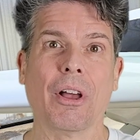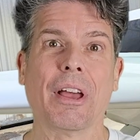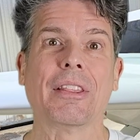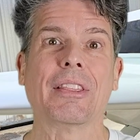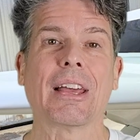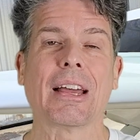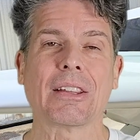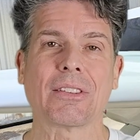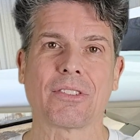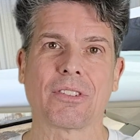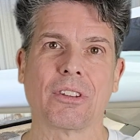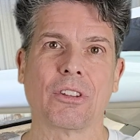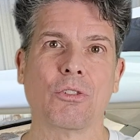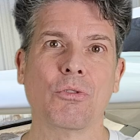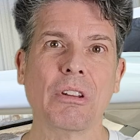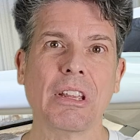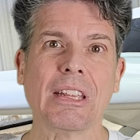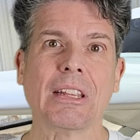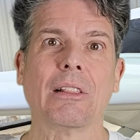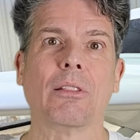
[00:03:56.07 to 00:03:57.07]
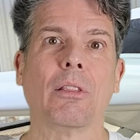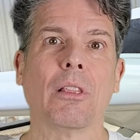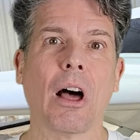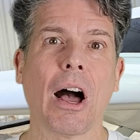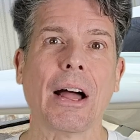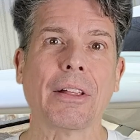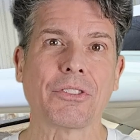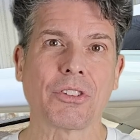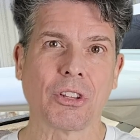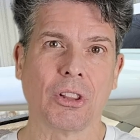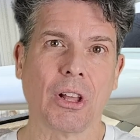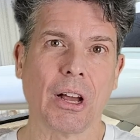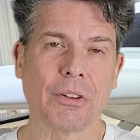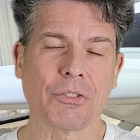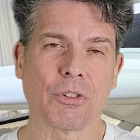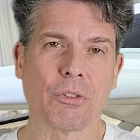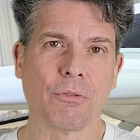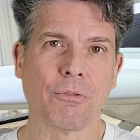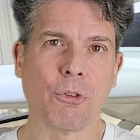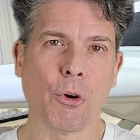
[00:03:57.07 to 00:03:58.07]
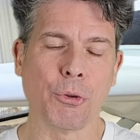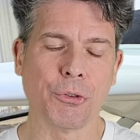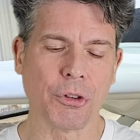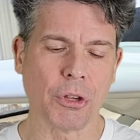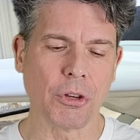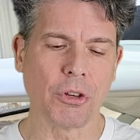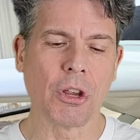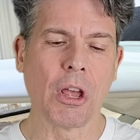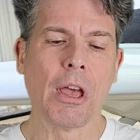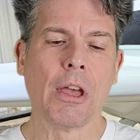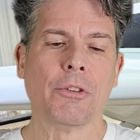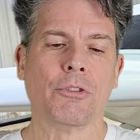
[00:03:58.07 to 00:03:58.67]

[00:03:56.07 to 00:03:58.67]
And you need lots and lots of voltage